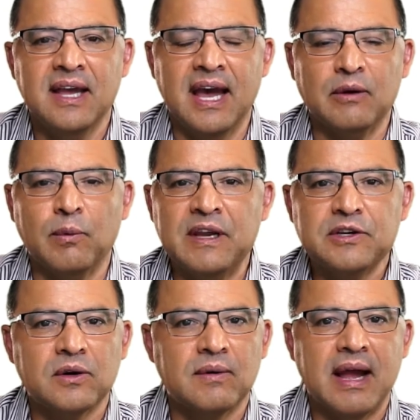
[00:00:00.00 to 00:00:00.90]
And we
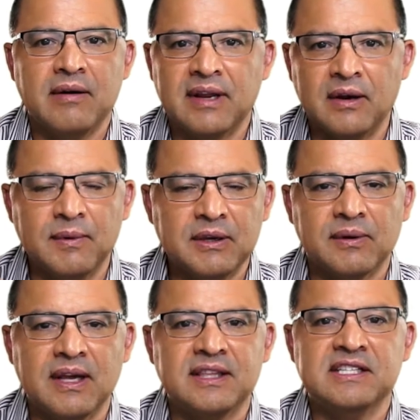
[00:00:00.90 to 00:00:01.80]
turn around and we
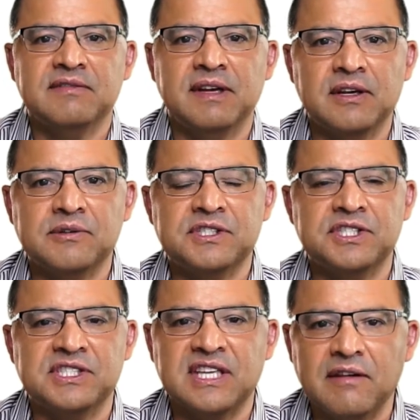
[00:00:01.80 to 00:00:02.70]
create these videos to
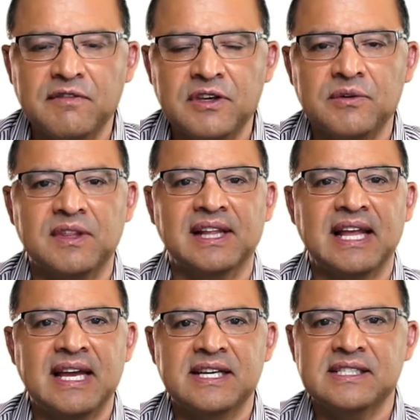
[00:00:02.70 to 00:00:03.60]
just give you the
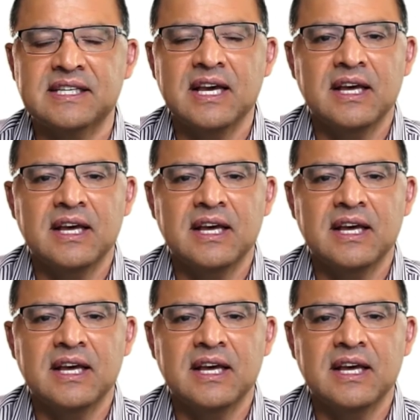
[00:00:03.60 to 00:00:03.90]
latest